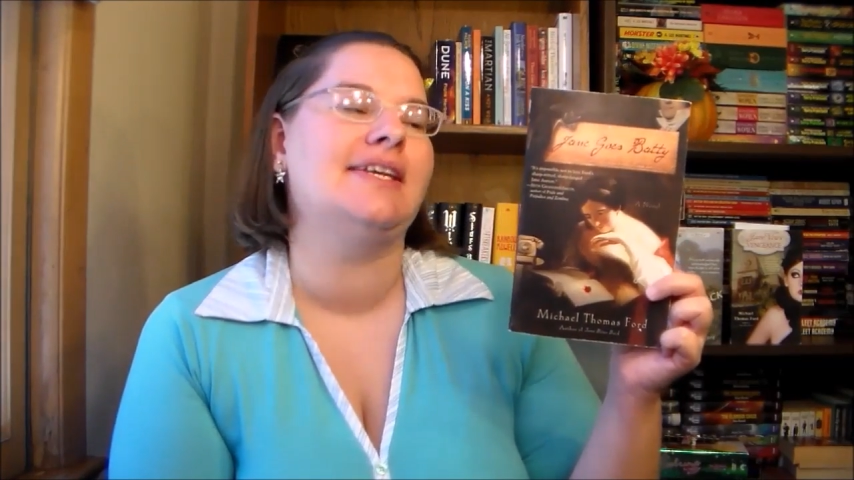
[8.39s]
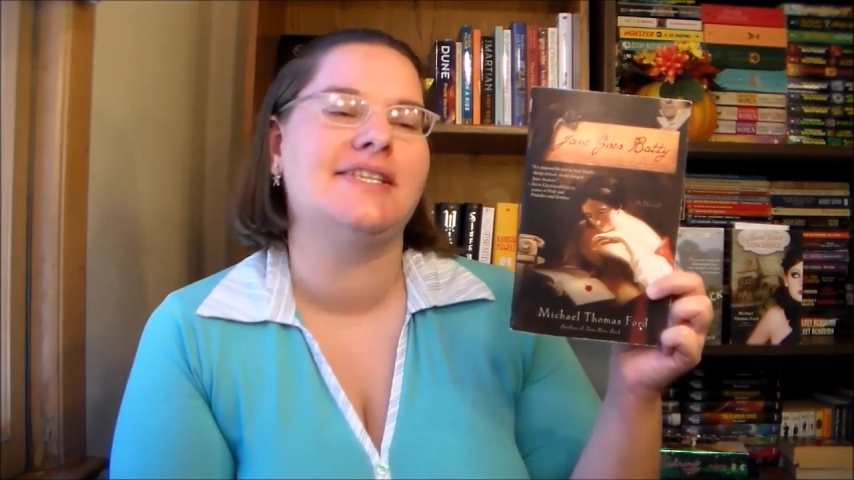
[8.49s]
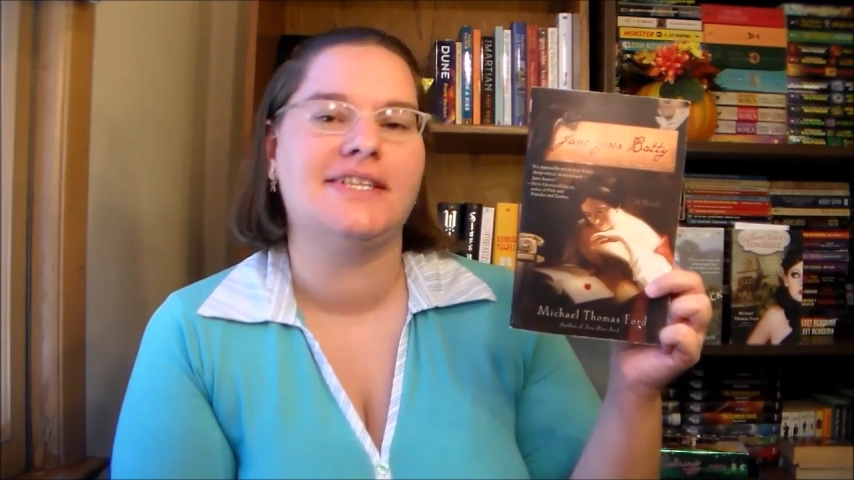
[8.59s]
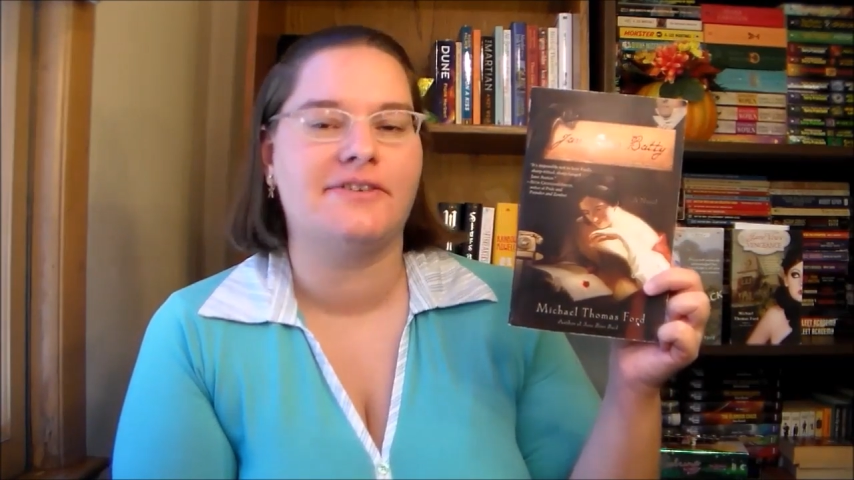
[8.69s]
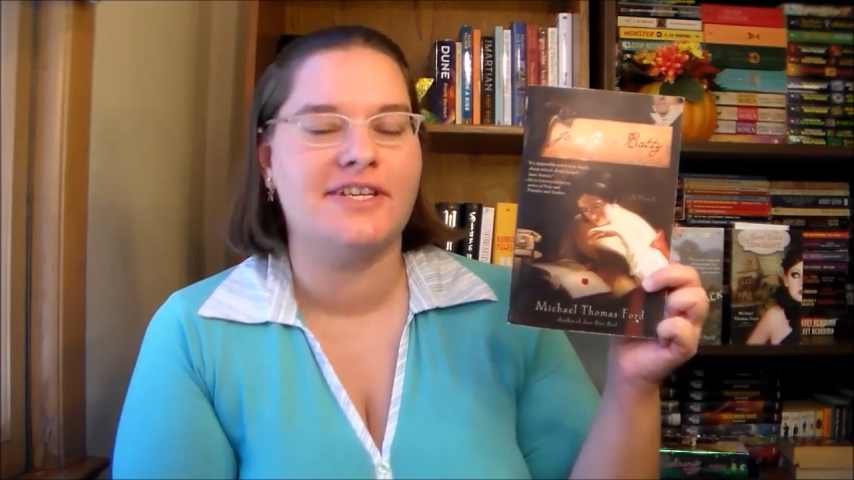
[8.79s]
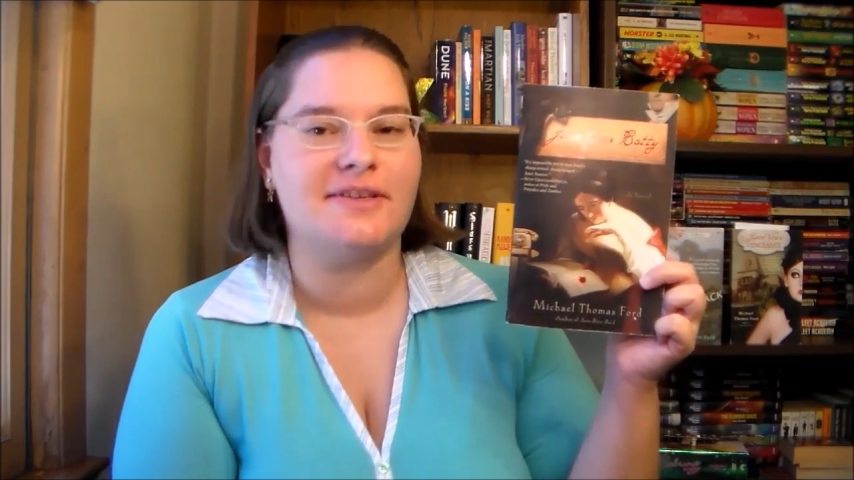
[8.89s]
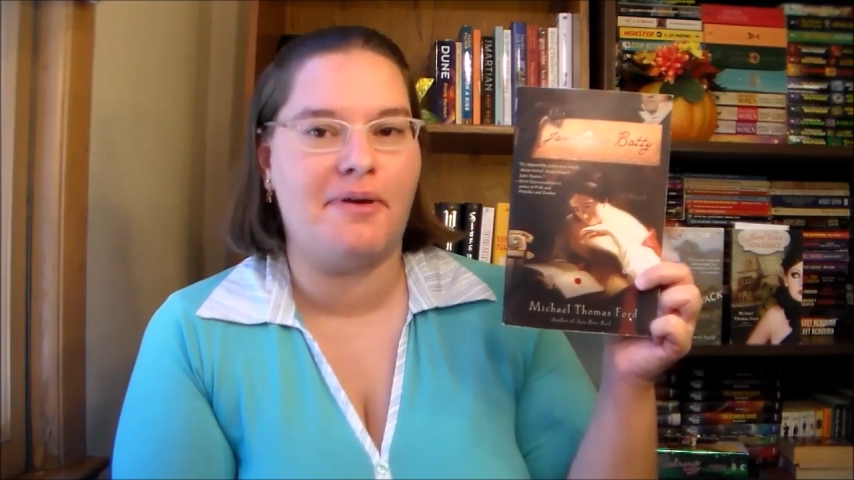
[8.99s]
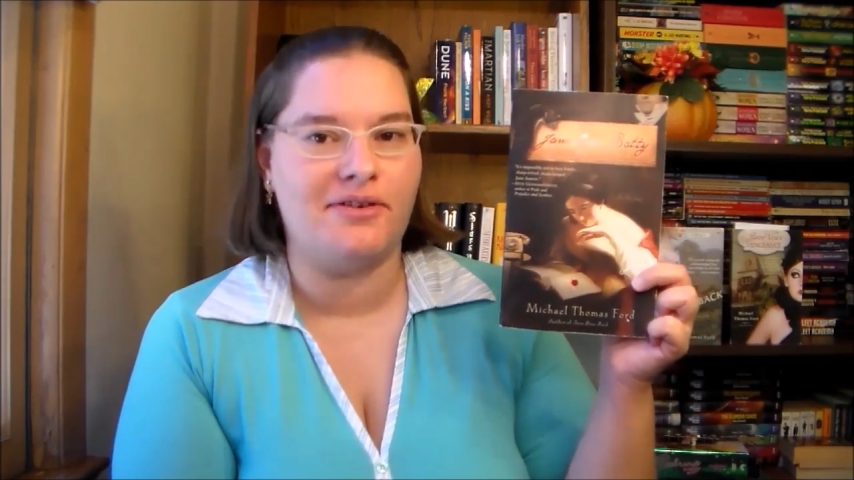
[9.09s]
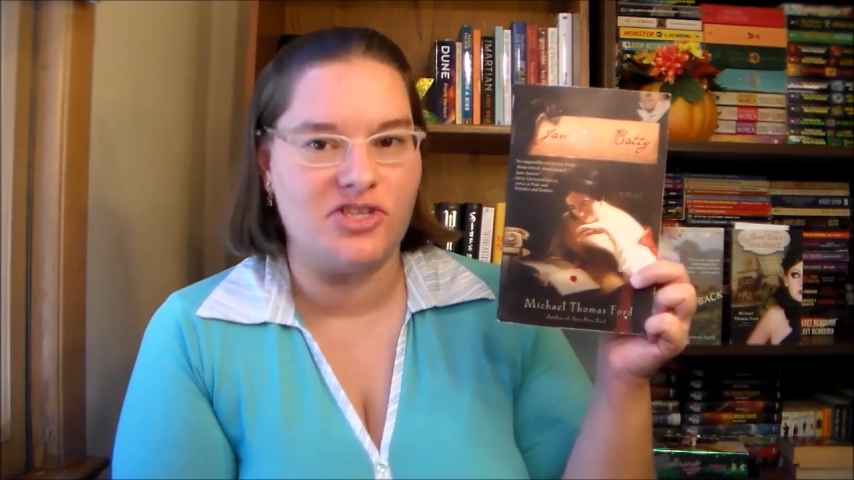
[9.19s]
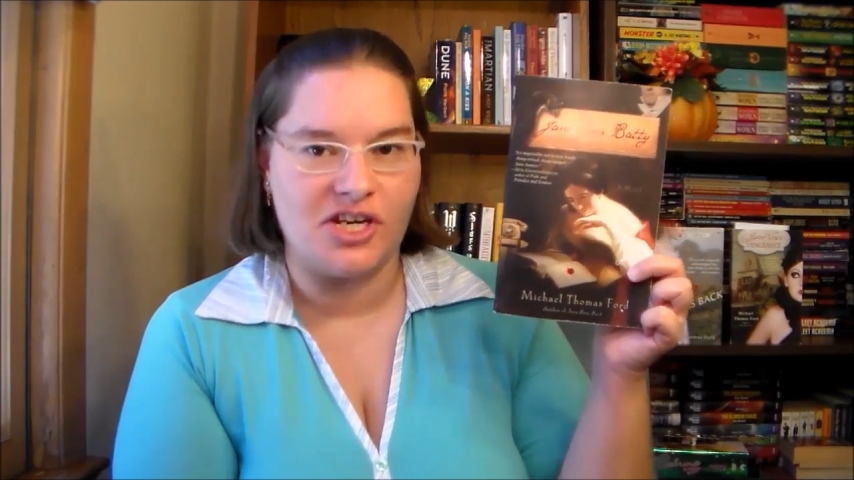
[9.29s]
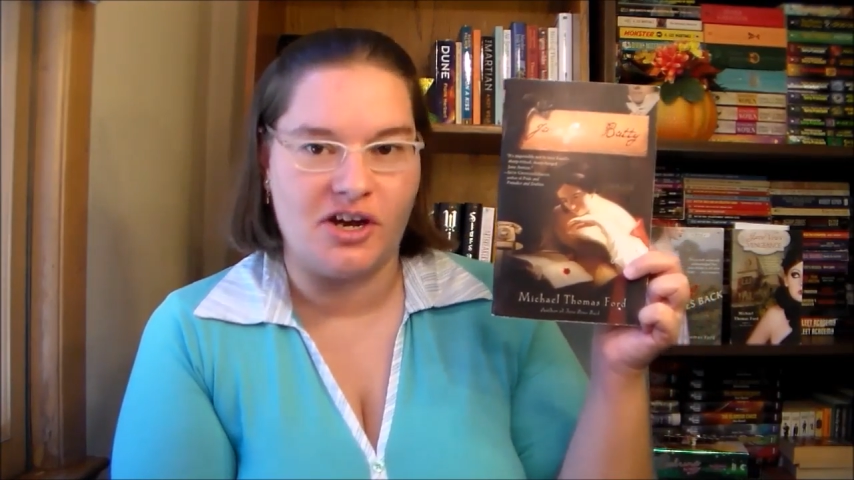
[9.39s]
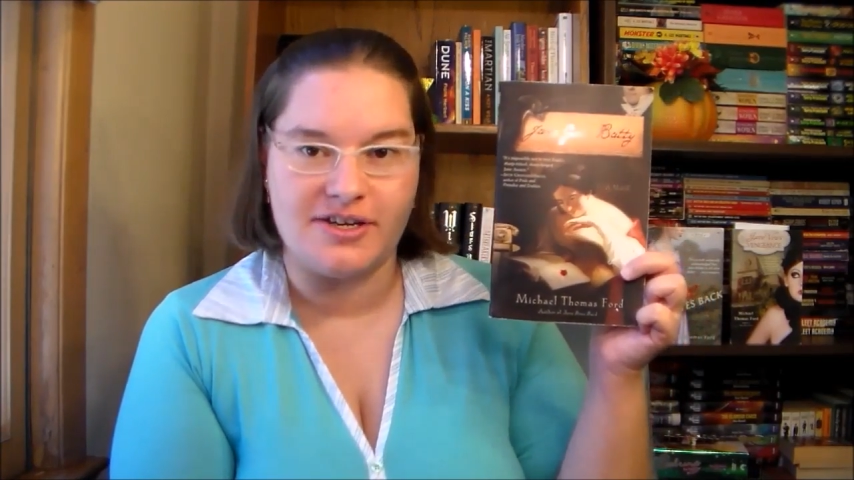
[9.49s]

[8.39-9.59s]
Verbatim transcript: in his series about Jane